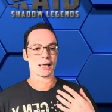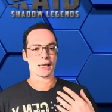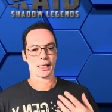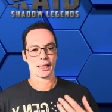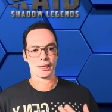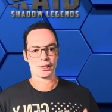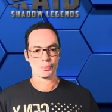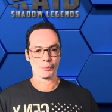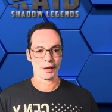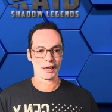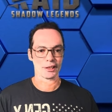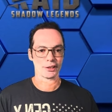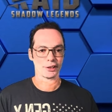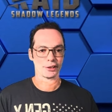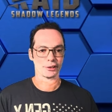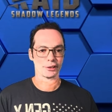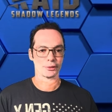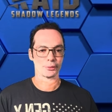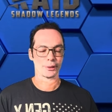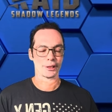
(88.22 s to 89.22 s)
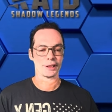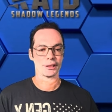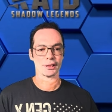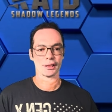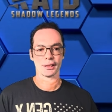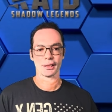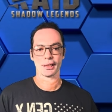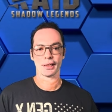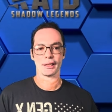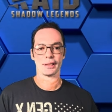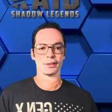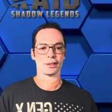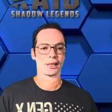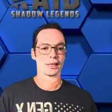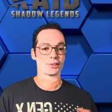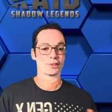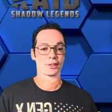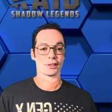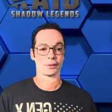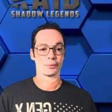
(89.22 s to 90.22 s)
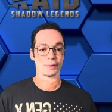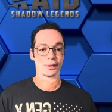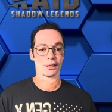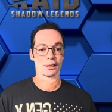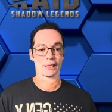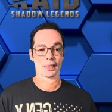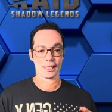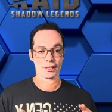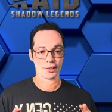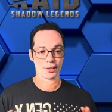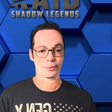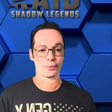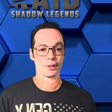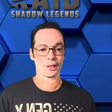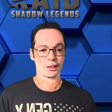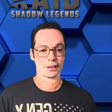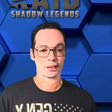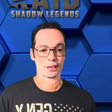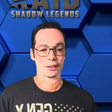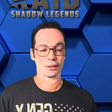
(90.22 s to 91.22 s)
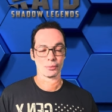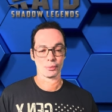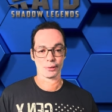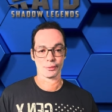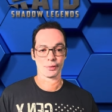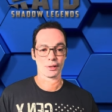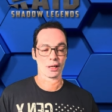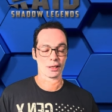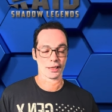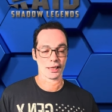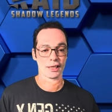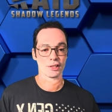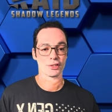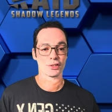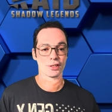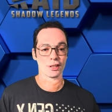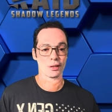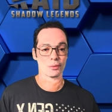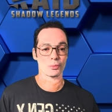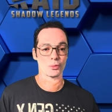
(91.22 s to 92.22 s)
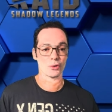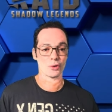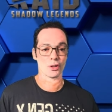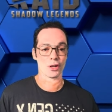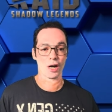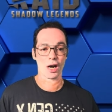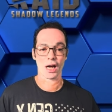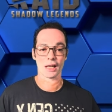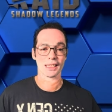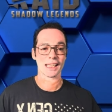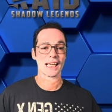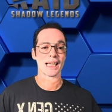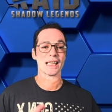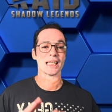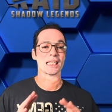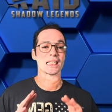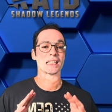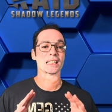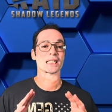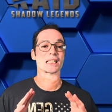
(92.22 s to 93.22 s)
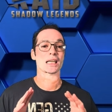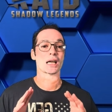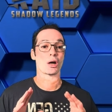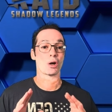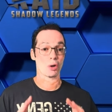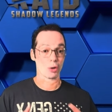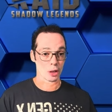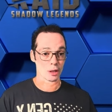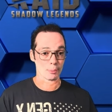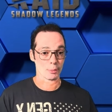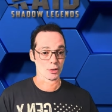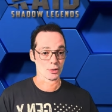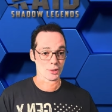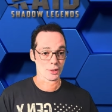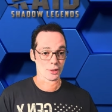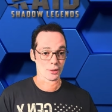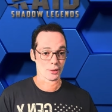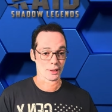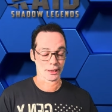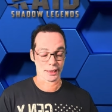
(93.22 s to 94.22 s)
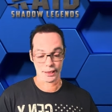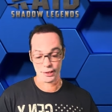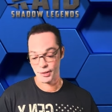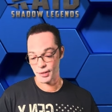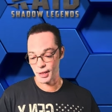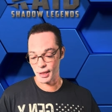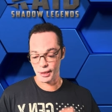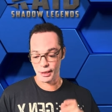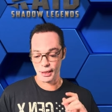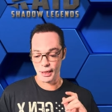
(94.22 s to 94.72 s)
he's better in arena and you guys gonna realize arena with against Sun Wukong is horrible to go against.